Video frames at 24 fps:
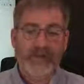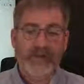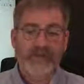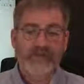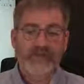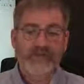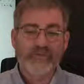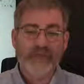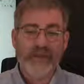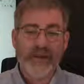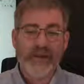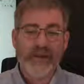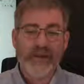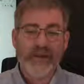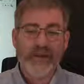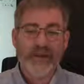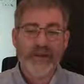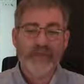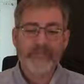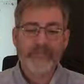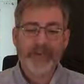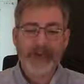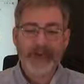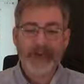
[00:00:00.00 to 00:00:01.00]
and sought
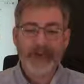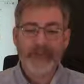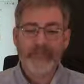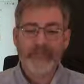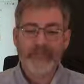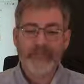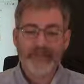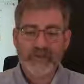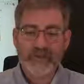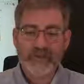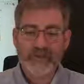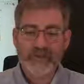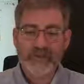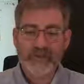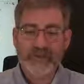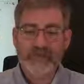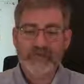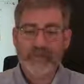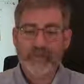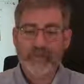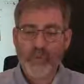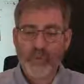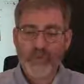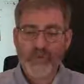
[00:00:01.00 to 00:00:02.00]
a policy
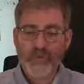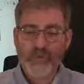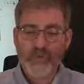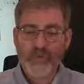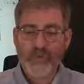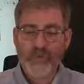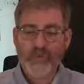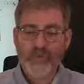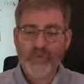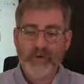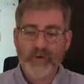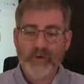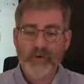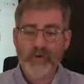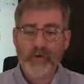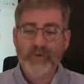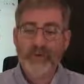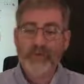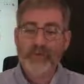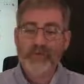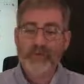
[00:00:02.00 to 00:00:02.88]
shift towards North Korea,